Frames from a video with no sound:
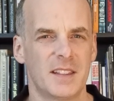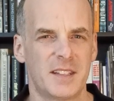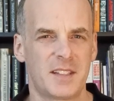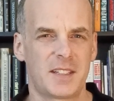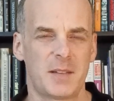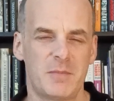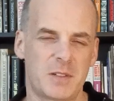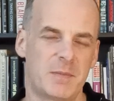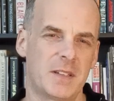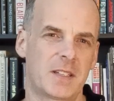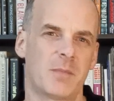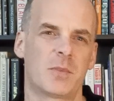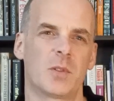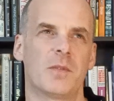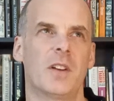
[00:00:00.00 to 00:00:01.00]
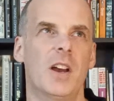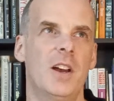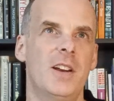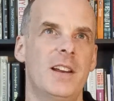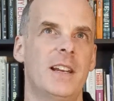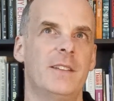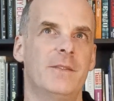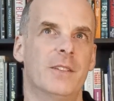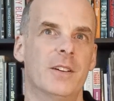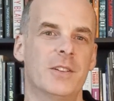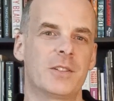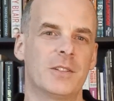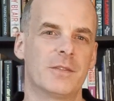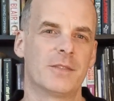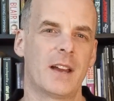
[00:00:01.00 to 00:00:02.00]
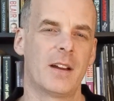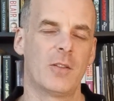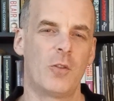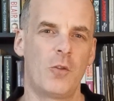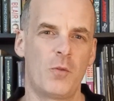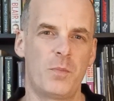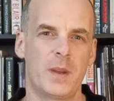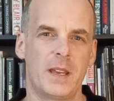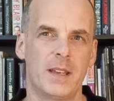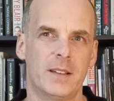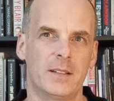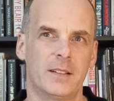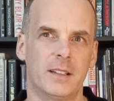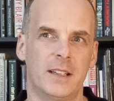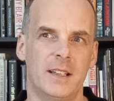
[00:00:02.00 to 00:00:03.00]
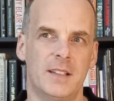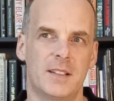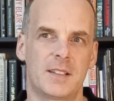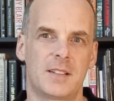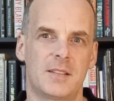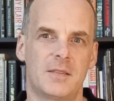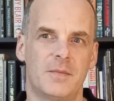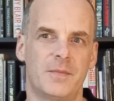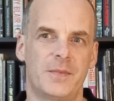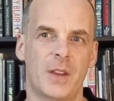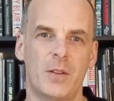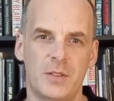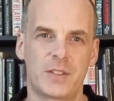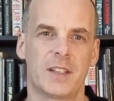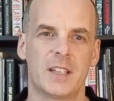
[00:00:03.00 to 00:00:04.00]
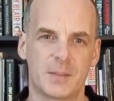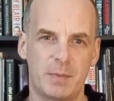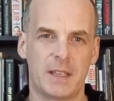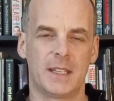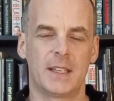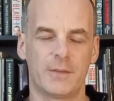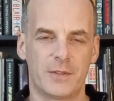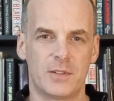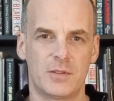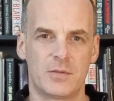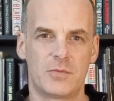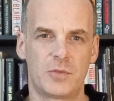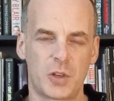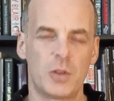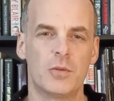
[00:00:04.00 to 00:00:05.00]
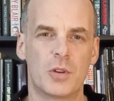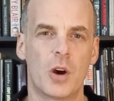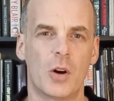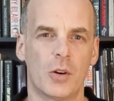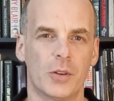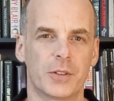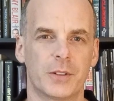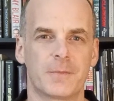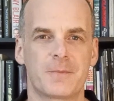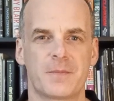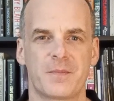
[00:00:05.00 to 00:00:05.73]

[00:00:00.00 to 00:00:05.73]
This seems to be some sort of early version of that, albeit it's those things being given to God